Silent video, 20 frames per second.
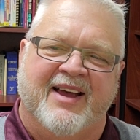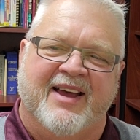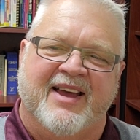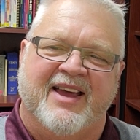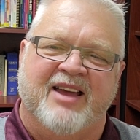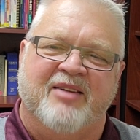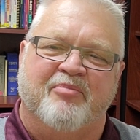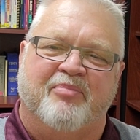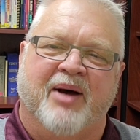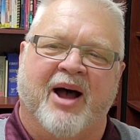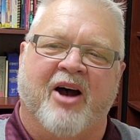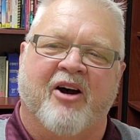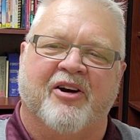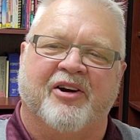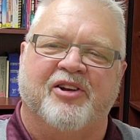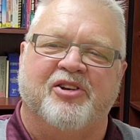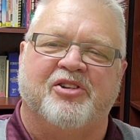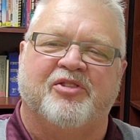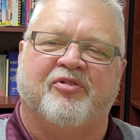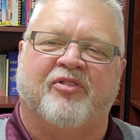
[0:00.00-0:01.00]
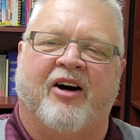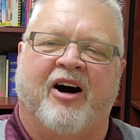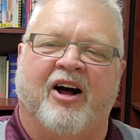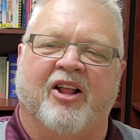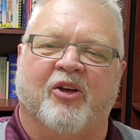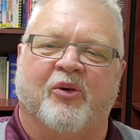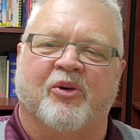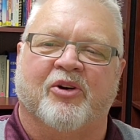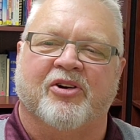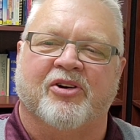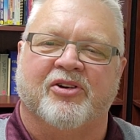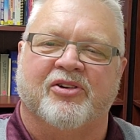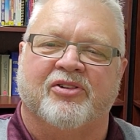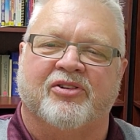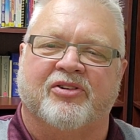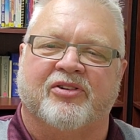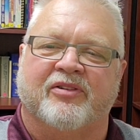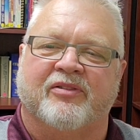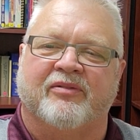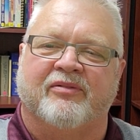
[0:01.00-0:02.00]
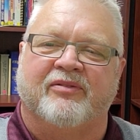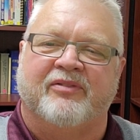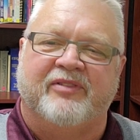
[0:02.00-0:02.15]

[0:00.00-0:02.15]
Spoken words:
He empowered his followers,